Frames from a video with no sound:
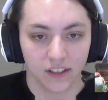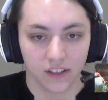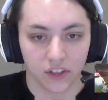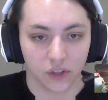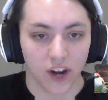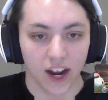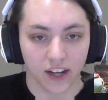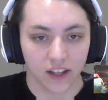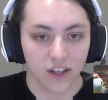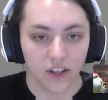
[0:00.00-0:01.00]
to
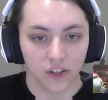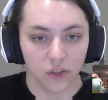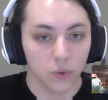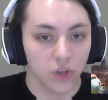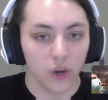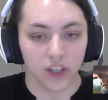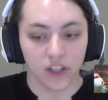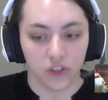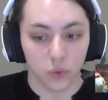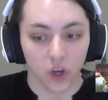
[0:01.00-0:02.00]
crack, you know
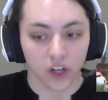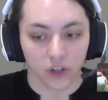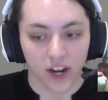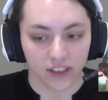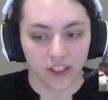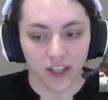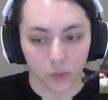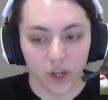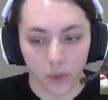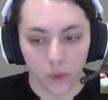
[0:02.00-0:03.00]
that you want to crack the
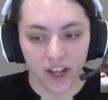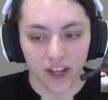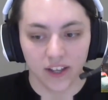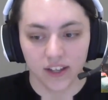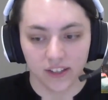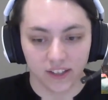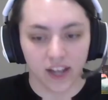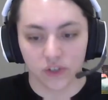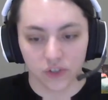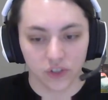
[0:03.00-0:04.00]
egg right away to
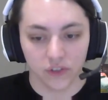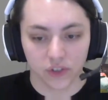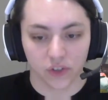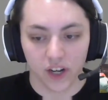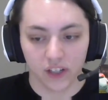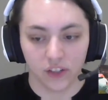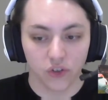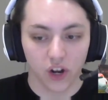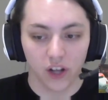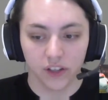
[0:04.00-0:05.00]
cast your Sylvan Scrying to
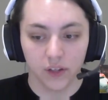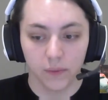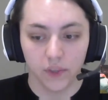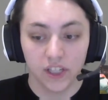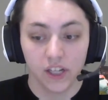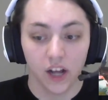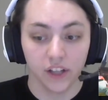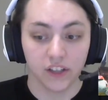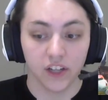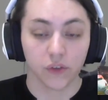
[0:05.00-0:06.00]
draw the
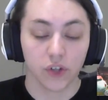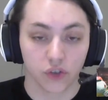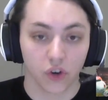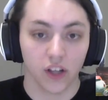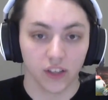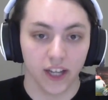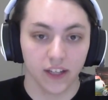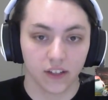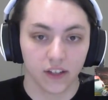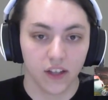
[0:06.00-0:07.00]
different Tron
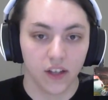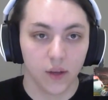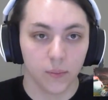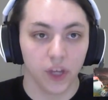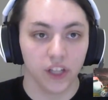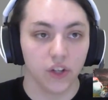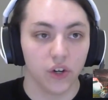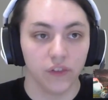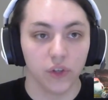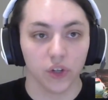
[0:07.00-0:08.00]
land. But
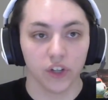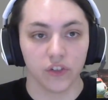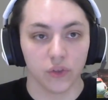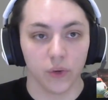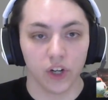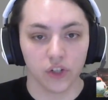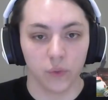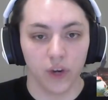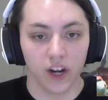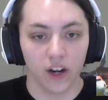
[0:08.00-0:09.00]
if you're in a
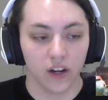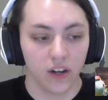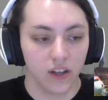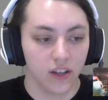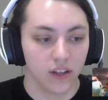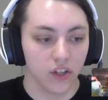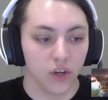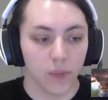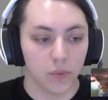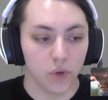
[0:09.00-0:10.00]
situation where
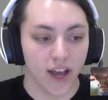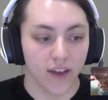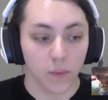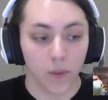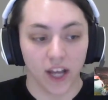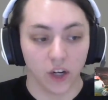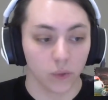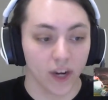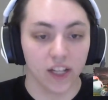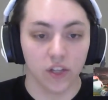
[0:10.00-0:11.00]
maybe you have a mine
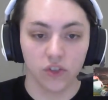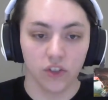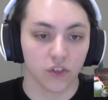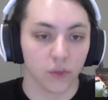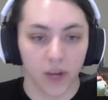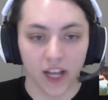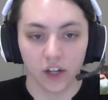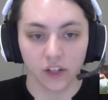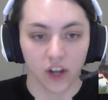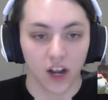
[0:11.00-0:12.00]
already, you see there's a mine
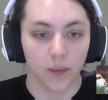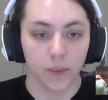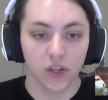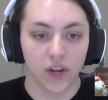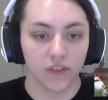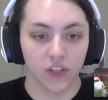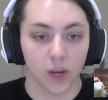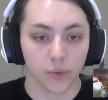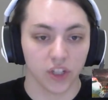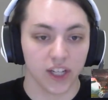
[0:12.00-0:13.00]
on top, and you have the
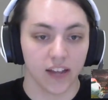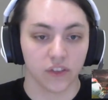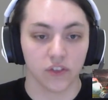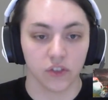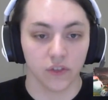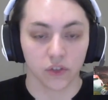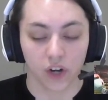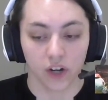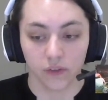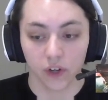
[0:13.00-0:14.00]
option to cast a Sylvan
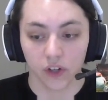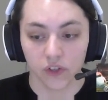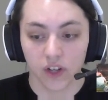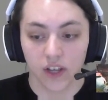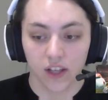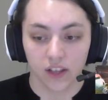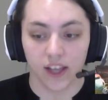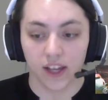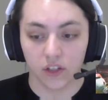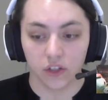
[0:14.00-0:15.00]
Scrying first,
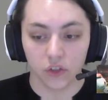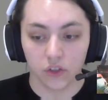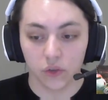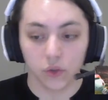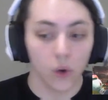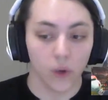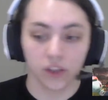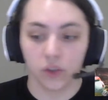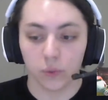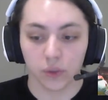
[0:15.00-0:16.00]
then you don't
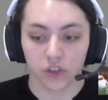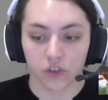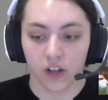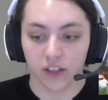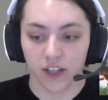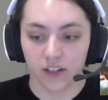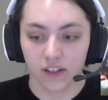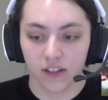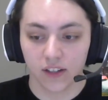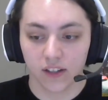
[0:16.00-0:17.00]
want the duplicate Tron land.
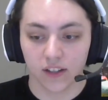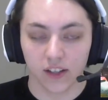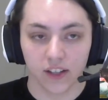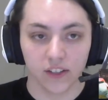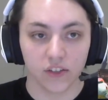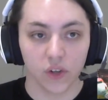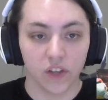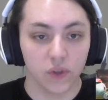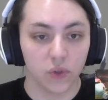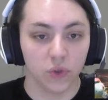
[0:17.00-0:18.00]
So
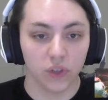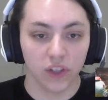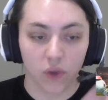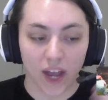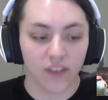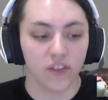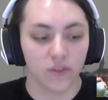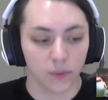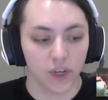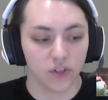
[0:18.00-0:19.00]
if you have the
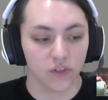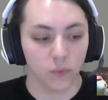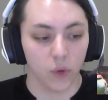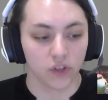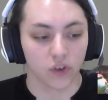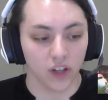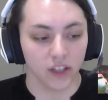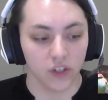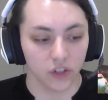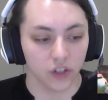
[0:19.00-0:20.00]
information of what Tron
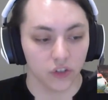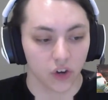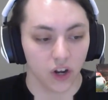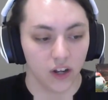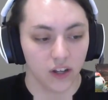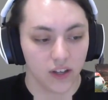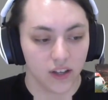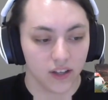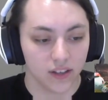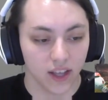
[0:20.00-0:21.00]
land you're going to draw,
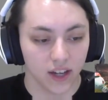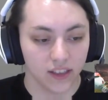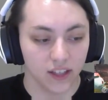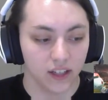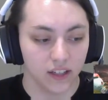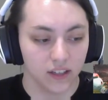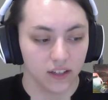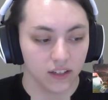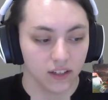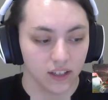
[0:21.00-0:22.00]
then I think
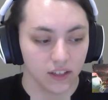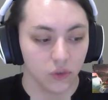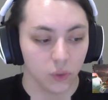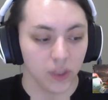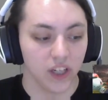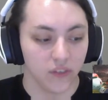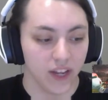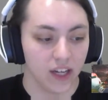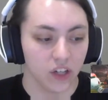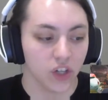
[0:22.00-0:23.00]
it gives you a big
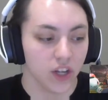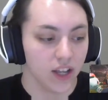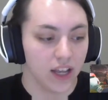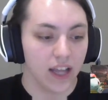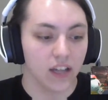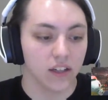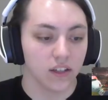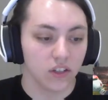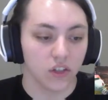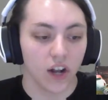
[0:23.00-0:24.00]
advantage. And
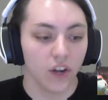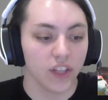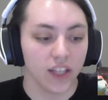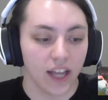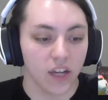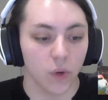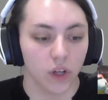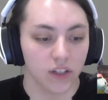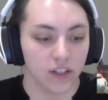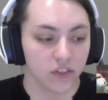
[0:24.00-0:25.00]
I don't think
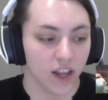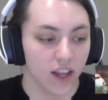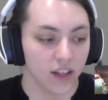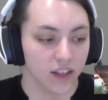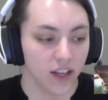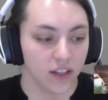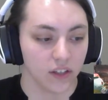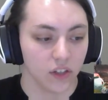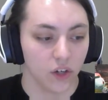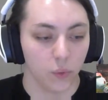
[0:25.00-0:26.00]
anyone is saying that
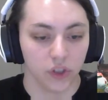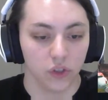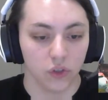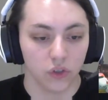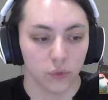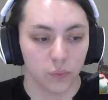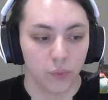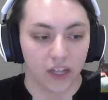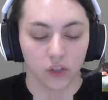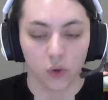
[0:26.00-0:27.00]
with Yuuya's
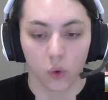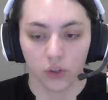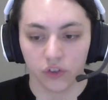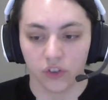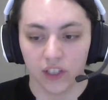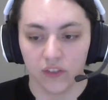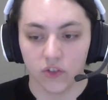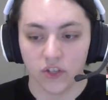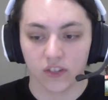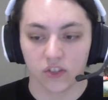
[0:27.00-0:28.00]
bent corner sleeves,
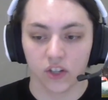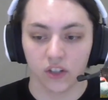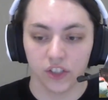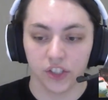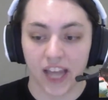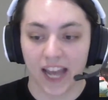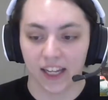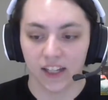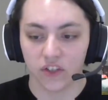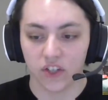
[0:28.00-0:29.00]
he's necessarily
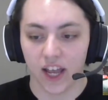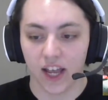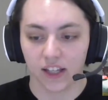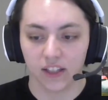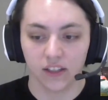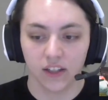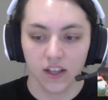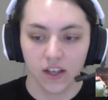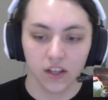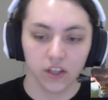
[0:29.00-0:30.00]
stacking his deck and
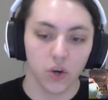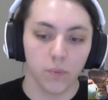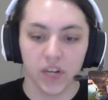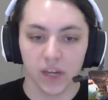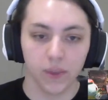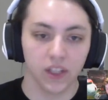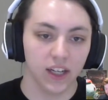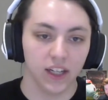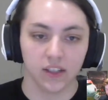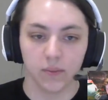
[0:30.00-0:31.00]

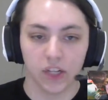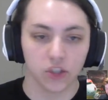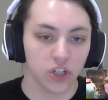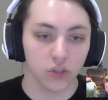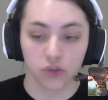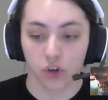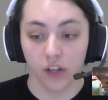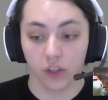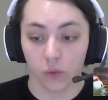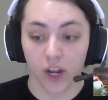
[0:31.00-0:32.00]
manipulating it to make sure he's
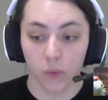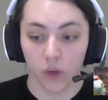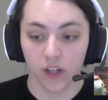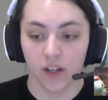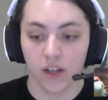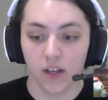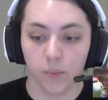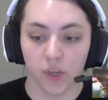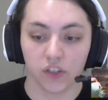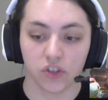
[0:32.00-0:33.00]
drawing the right one.
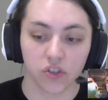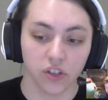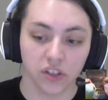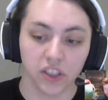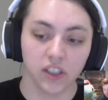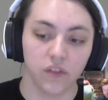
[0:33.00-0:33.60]
But it's just the little